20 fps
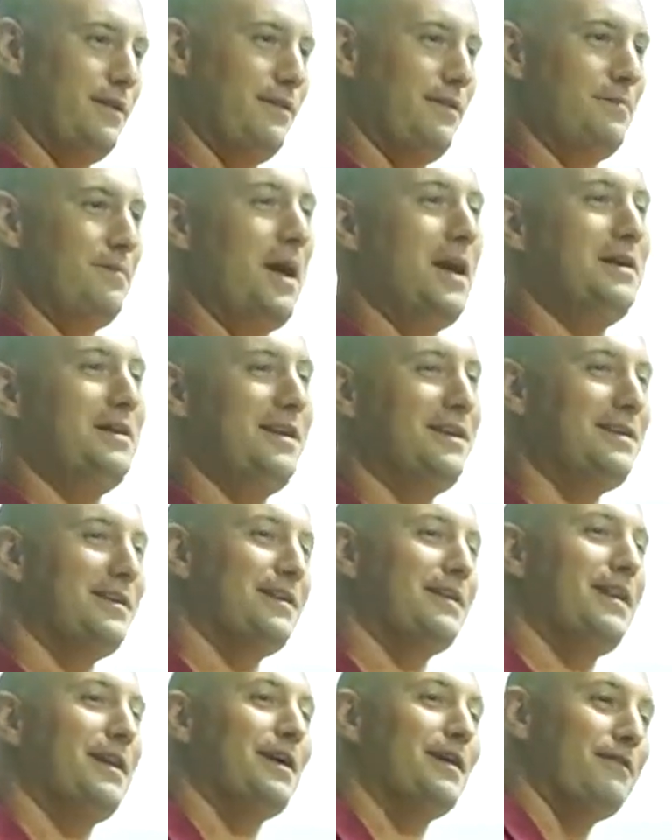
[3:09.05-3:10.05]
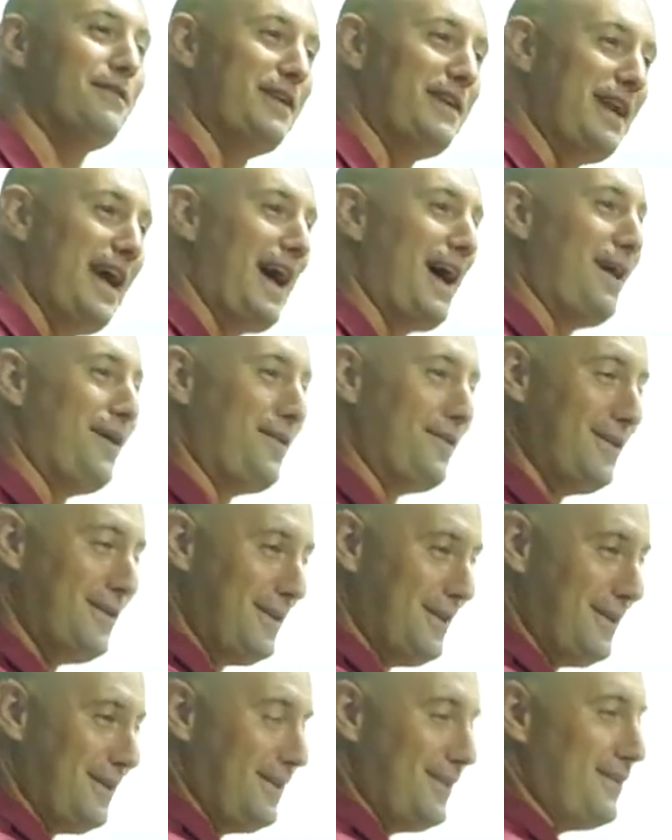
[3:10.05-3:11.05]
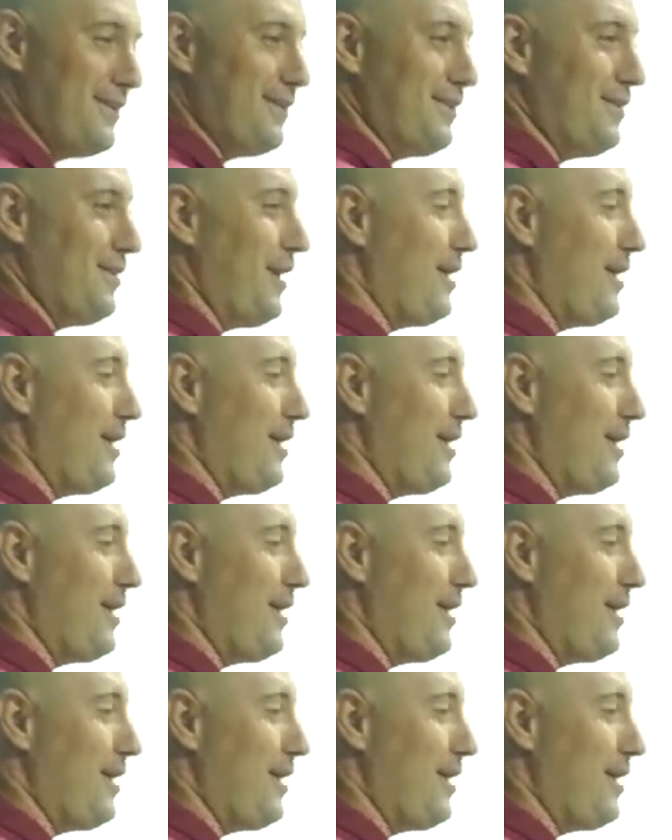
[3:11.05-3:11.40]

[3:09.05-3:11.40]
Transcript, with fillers: if I'm not taking care of it now, you know,